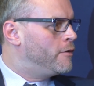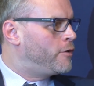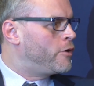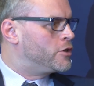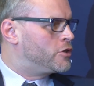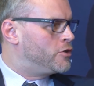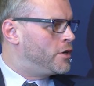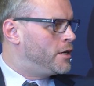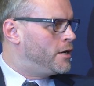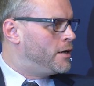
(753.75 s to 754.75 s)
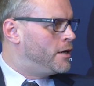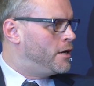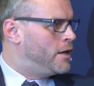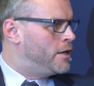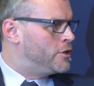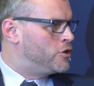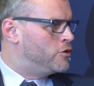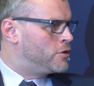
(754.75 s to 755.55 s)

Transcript: forestry uh, issues.